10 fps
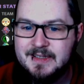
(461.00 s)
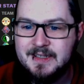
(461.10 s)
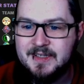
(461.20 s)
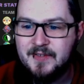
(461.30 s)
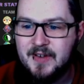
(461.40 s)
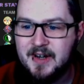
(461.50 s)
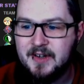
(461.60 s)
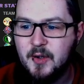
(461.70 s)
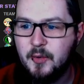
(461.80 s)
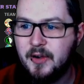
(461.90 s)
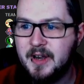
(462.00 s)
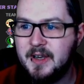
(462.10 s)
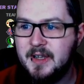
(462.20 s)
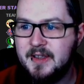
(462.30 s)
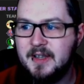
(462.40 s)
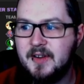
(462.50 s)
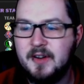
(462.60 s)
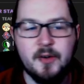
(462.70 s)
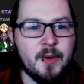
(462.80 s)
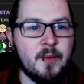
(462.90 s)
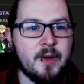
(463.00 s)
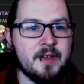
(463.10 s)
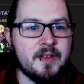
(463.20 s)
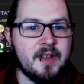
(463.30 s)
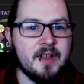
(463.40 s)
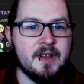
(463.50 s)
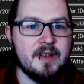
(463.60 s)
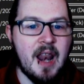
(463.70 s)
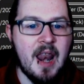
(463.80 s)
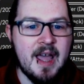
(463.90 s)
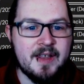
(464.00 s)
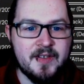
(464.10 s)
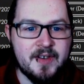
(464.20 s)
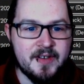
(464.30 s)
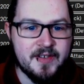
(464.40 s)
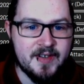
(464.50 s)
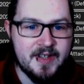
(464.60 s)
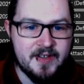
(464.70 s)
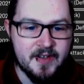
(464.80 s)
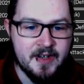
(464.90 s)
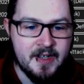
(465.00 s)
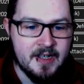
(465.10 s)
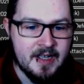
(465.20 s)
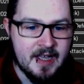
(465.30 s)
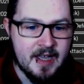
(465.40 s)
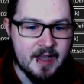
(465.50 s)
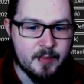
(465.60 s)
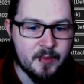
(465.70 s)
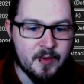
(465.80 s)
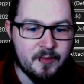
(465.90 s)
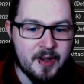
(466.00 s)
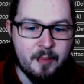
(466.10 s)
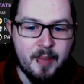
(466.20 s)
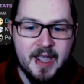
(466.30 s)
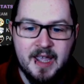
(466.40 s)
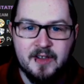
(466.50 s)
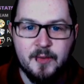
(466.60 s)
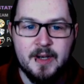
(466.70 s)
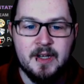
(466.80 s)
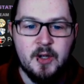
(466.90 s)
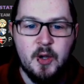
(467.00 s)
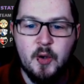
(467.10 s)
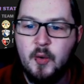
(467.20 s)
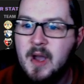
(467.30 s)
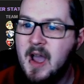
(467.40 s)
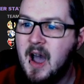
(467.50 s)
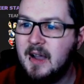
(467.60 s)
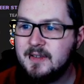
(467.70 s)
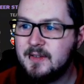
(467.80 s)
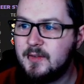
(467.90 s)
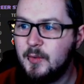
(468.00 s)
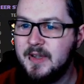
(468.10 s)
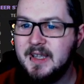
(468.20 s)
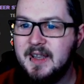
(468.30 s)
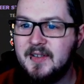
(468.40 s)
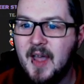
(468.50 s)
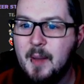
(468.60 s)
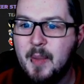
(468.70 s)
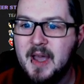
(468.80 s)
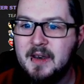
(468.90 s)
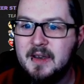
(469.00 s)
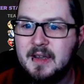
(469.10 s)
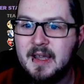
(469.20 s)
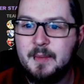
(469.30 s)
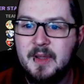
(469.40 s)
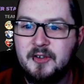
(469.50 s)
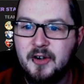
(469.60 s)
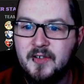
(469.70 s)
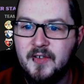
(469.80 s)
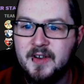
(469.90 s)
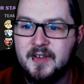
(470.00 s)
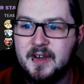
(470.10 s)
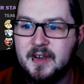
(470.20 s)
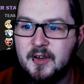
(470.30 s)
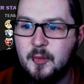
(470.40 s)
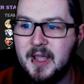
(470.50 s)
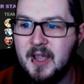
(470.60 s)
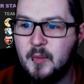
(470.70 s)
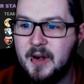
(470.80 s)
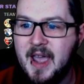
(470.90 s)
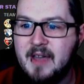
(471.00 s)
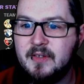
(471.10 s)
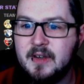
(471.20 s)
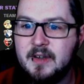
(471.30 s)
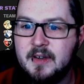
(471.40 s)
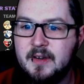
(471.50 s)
he's definitely had a downgrade this year to what he was last season. But then we've Peter Becke as well, who I don't think he's that bad. He is transfer listed to begin with. I haven't